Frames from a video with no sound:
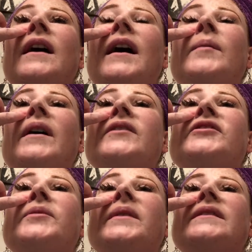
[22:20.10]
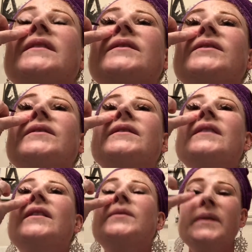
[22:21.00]
eyebrows should be sisters and
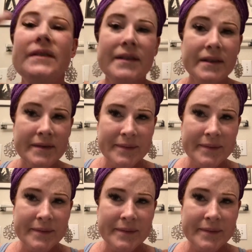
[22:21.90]
not twins.